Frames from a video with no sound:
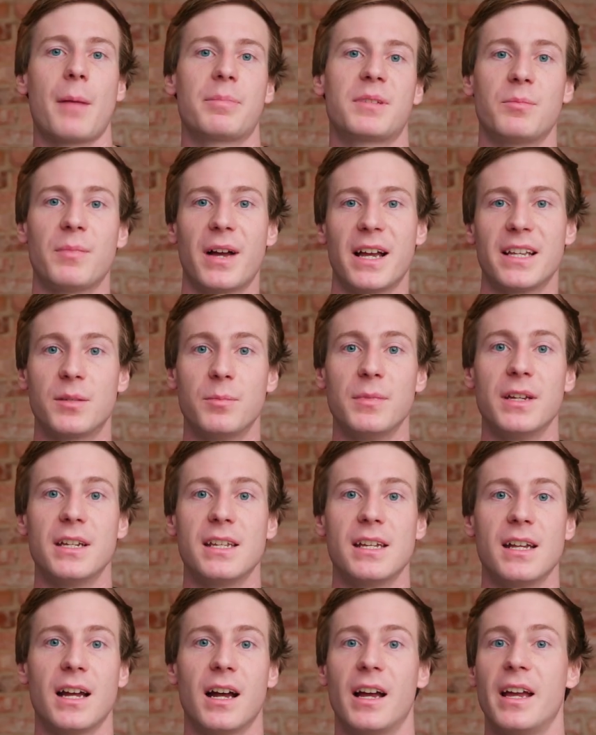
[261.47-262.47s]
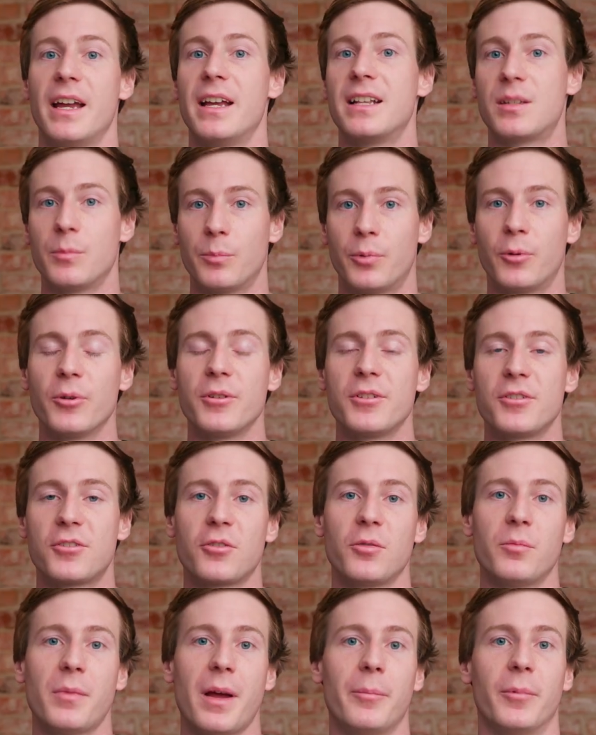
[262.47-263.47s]
optimized media, it's important
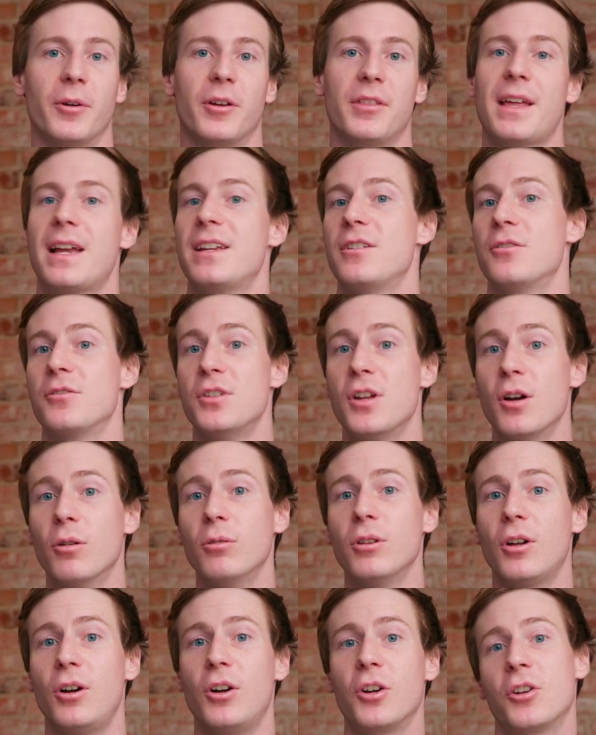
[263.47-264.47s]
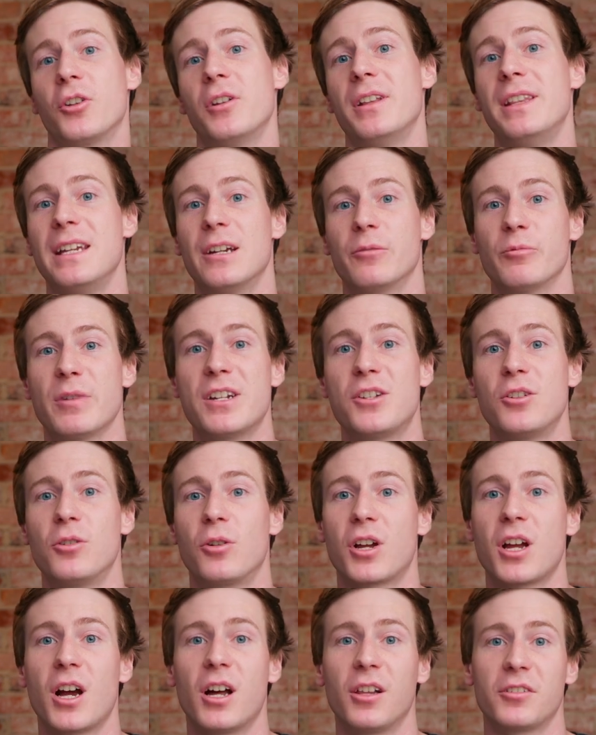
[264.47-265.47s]
to remember that you're no longer in the
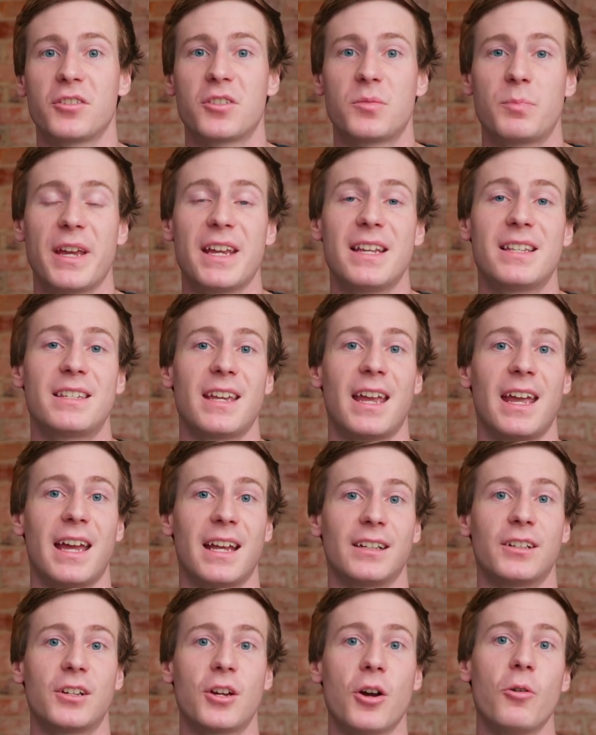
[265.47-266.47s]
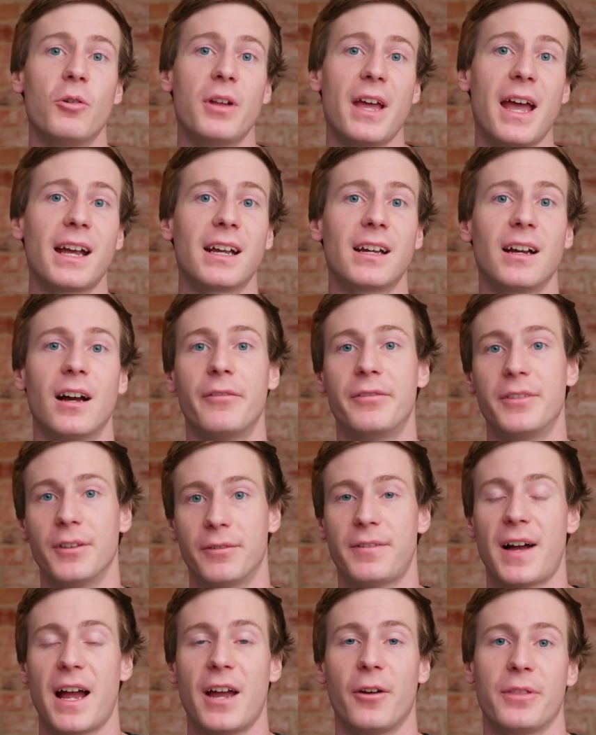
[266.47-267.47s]
original color space and codec of the
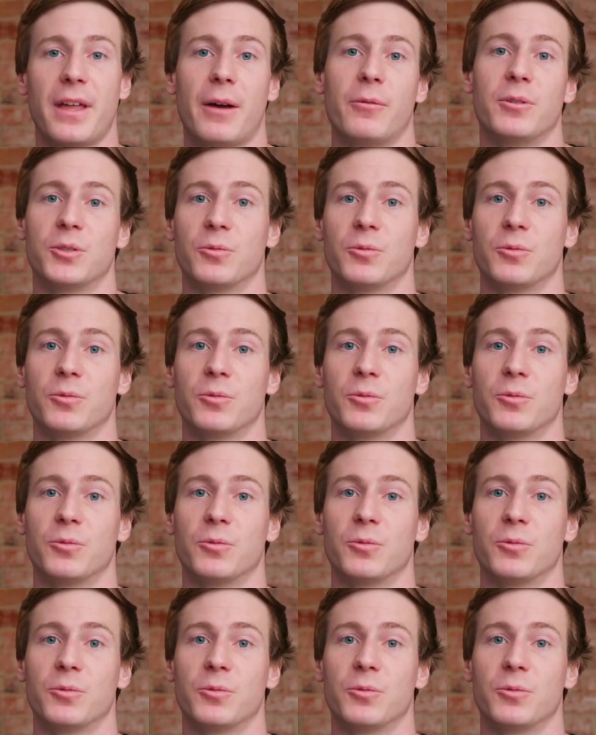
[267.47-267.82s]
file that